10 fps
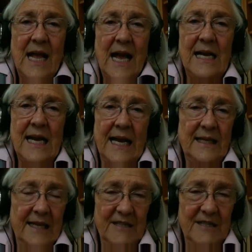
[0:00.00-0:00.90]
I liked that
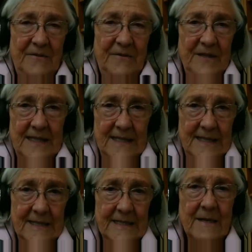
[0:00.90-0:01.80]
he was a
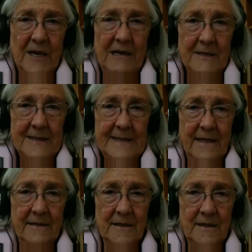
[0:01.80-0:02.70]
physicist, a rigorous
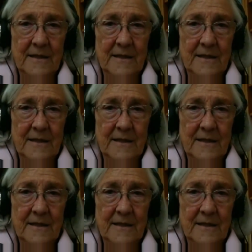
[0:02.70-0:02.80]
thinker.